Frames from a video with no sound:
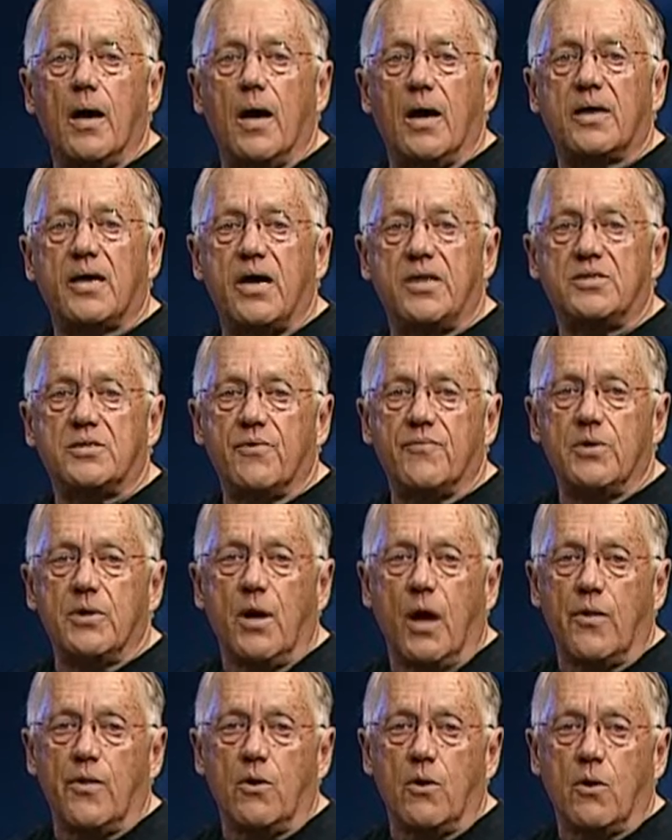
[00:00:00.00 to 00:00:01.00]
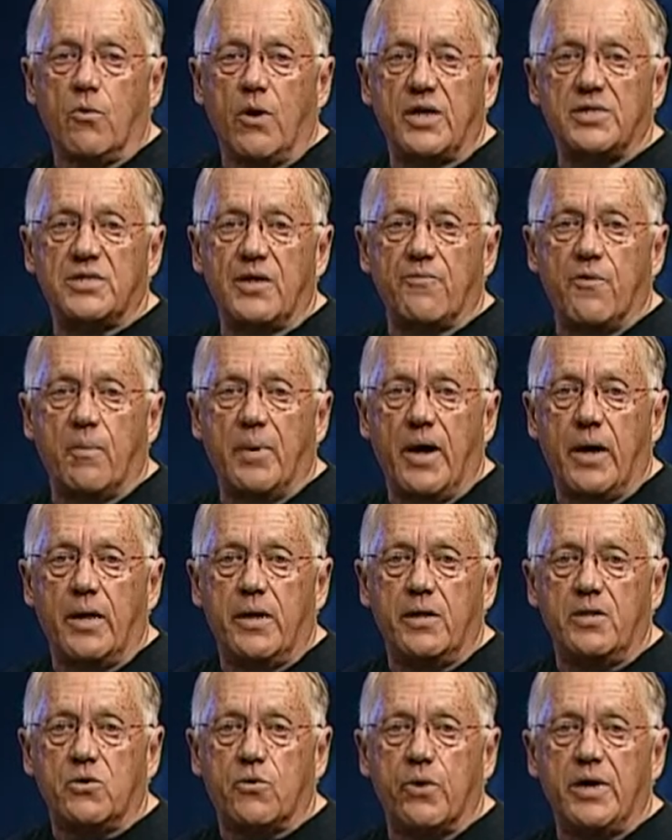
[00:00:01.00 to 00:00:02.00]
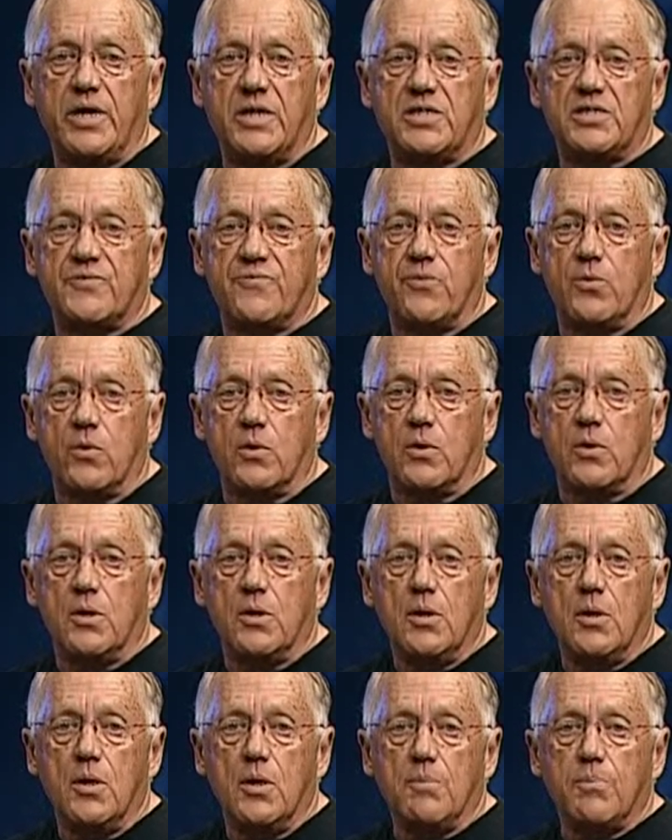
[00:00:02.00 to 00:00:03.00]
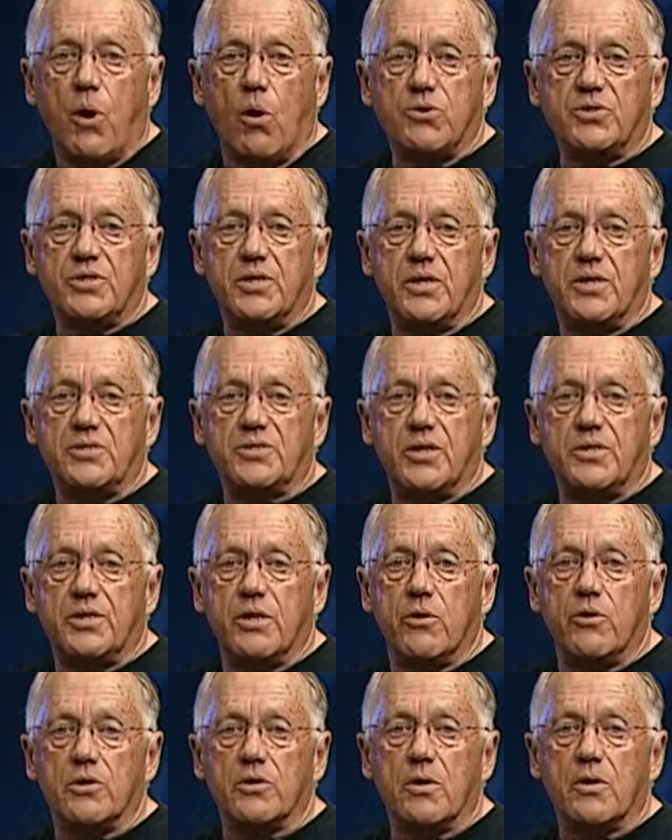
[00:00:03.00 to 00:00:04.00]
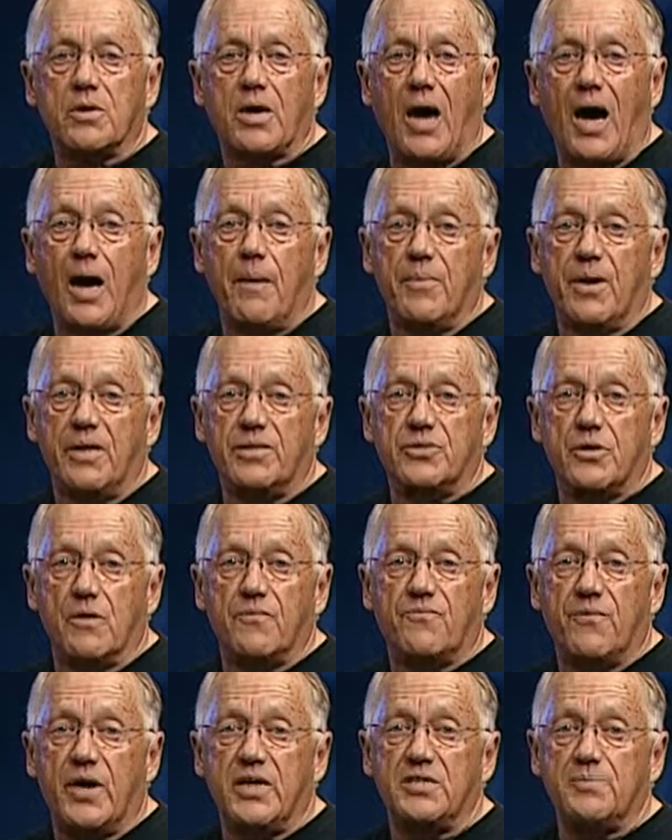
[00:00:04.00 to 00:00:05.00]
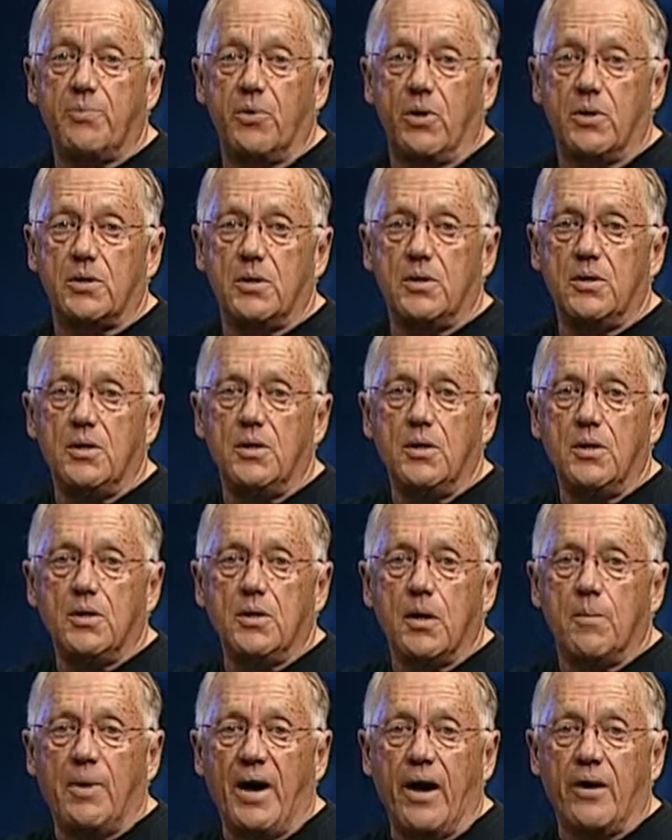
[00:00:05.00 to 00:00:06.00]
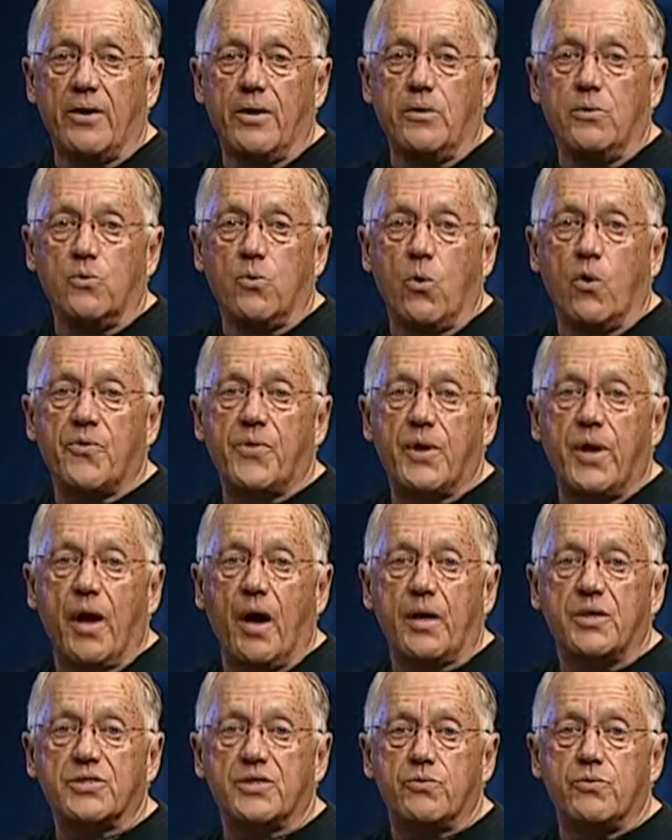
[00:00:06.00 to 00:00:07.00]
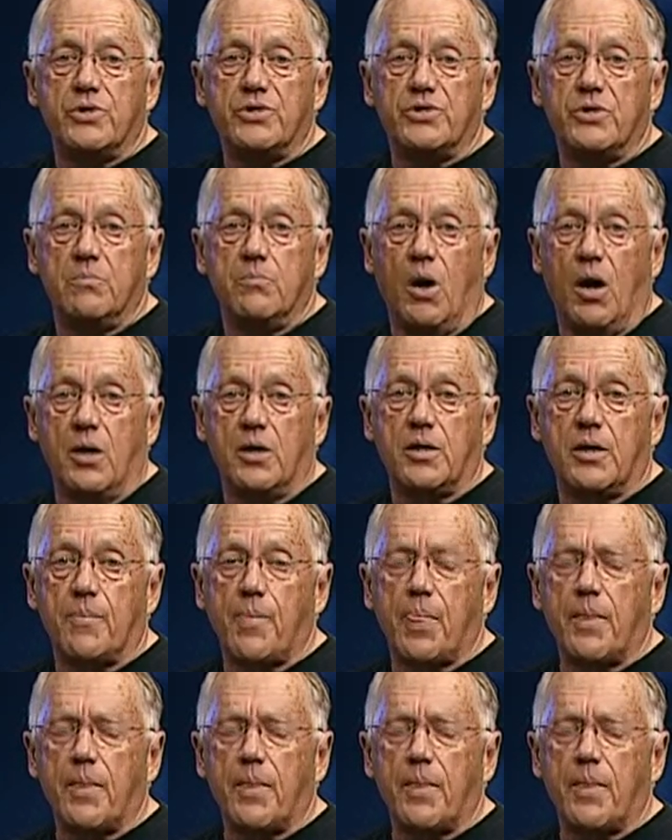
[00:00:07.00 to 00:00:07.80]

a case of another arrest of a man in Greece for posting satirical comments on Facebook about an Orthodox Christian monk.